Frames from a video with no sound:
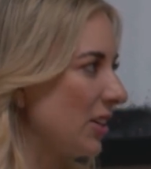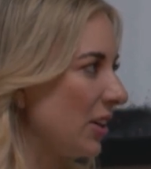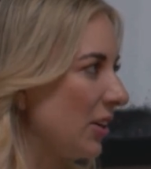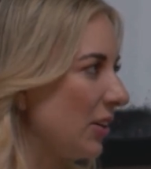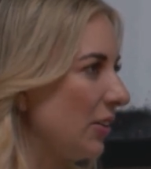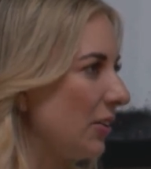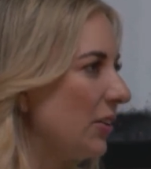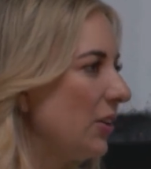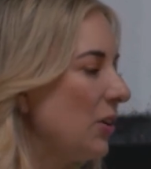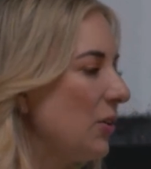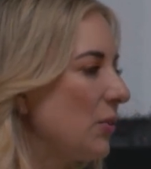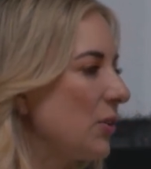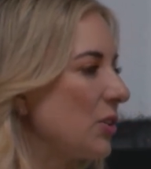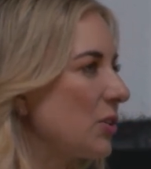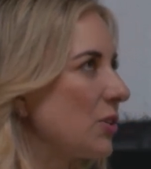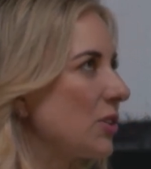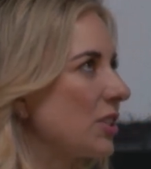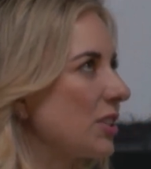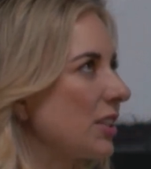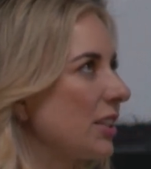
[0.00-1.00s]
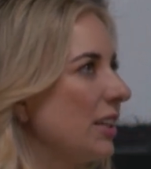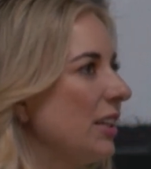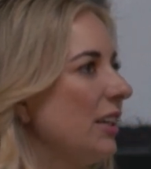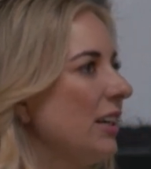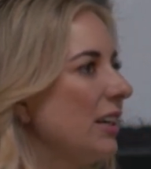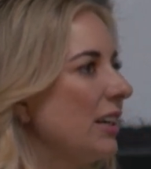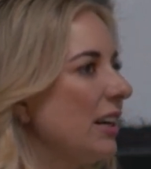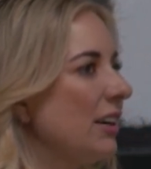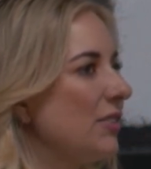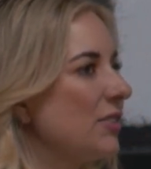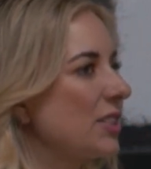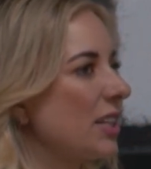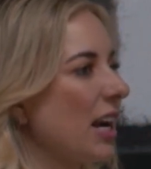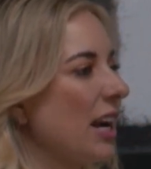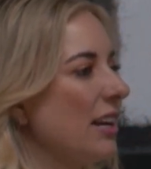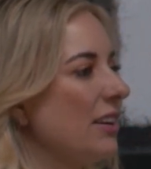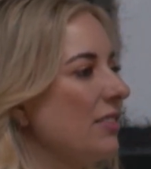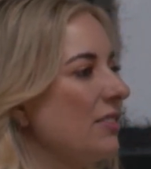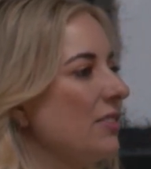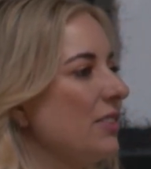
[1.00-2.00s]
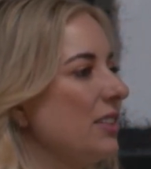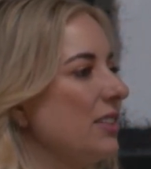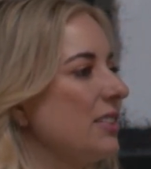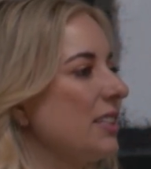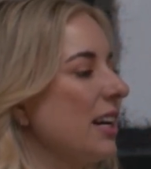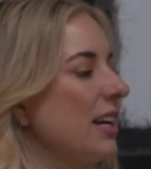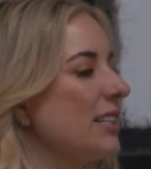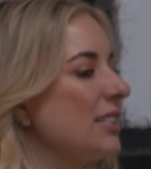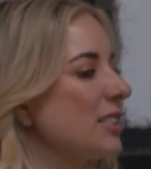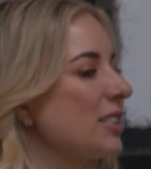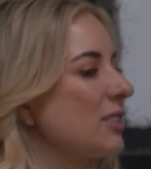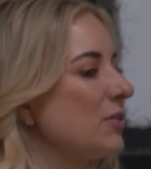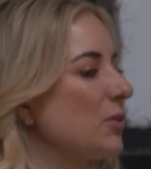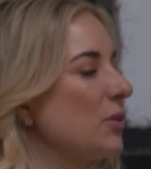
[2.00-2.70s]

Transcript: so which was it was kind of intense.